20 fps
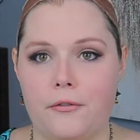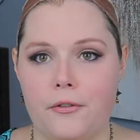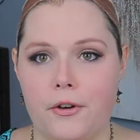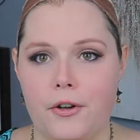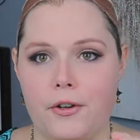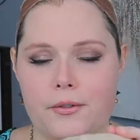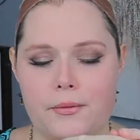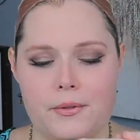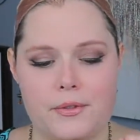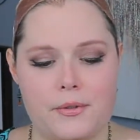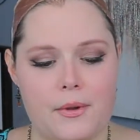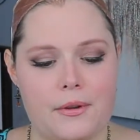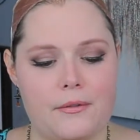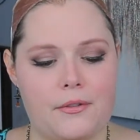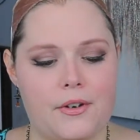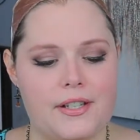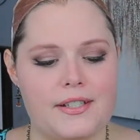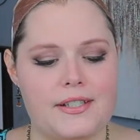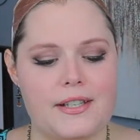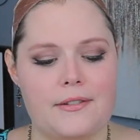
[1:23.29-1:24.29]
frills
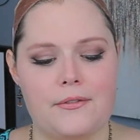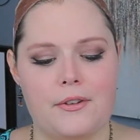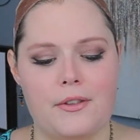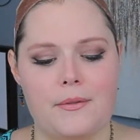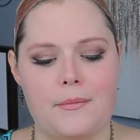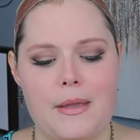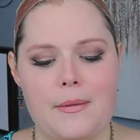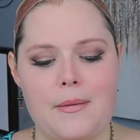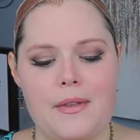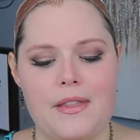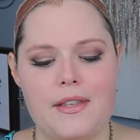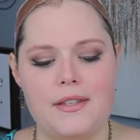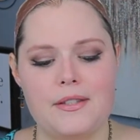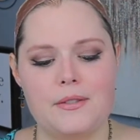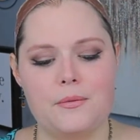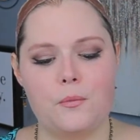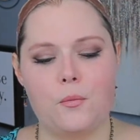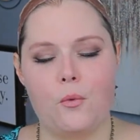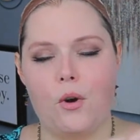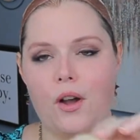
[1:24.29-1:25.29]
whatsoever except for maybe
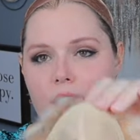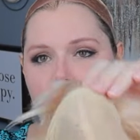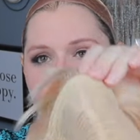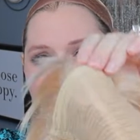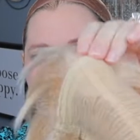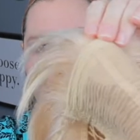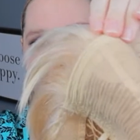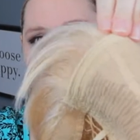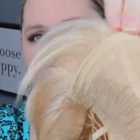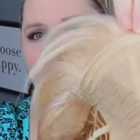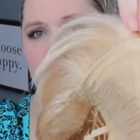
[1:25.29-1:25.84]
this one